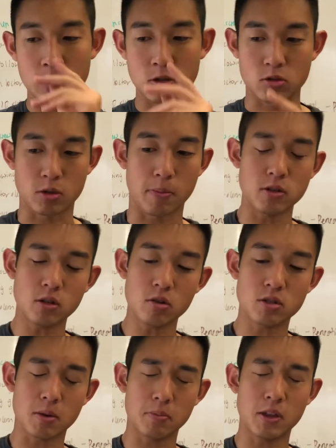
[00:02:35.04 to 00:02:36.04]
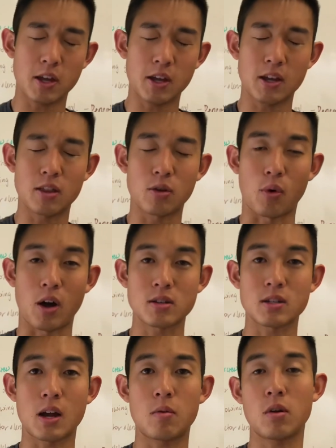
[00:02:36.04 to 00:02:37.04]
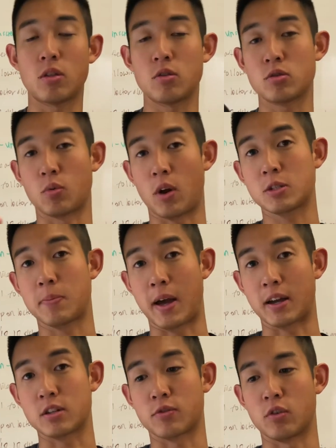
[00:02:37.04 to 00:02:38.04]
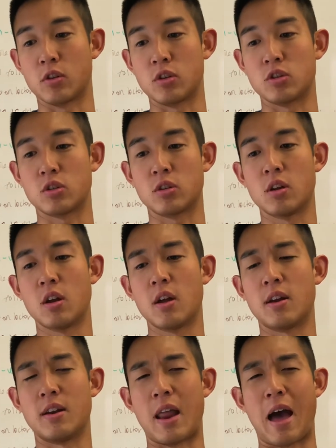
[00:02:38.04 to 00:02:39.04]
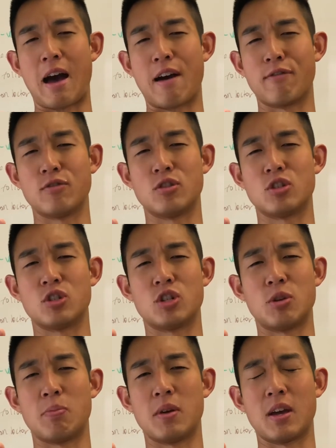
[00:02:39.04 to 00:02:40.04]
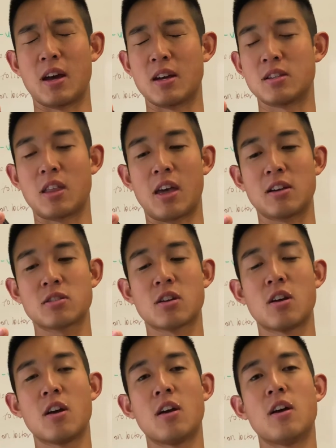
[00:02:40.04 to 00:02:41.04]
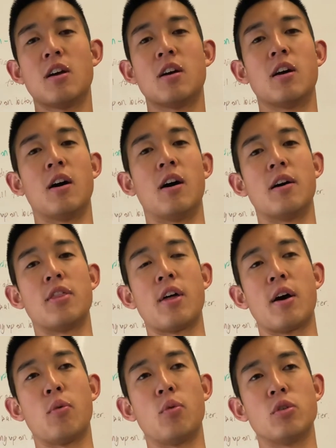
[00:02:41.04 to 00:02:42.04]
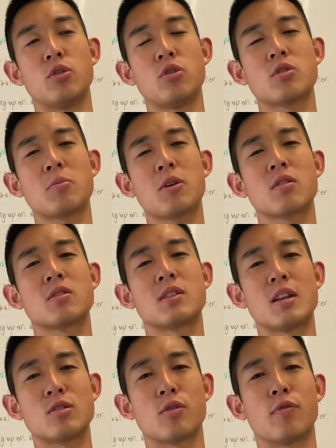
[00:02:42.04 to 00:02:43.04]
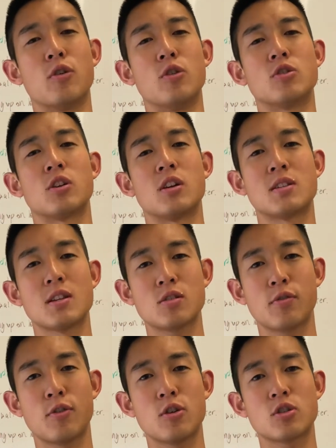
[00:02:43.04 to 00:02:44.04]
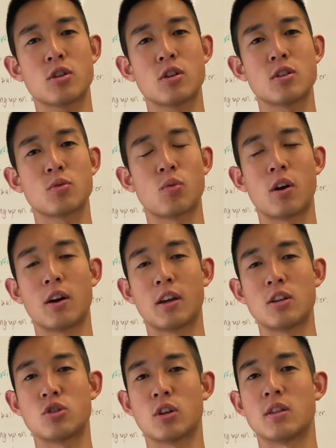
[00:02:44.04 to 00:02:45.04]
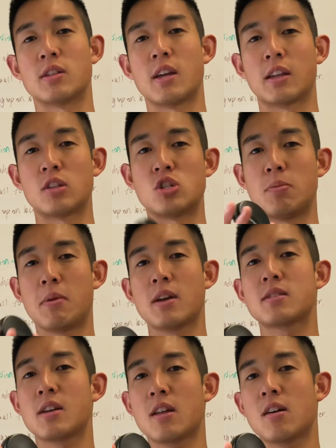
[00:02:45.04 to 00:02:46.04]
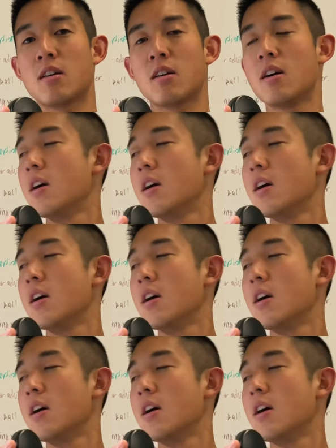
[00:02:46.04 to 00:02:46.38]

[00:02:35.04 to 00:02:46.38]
So supposedly there's something in the ROS library, and there's a ROS package for these nav GPS things, that will do something called sensor fusion. And sensor fusion is where I guess you can take the GPS data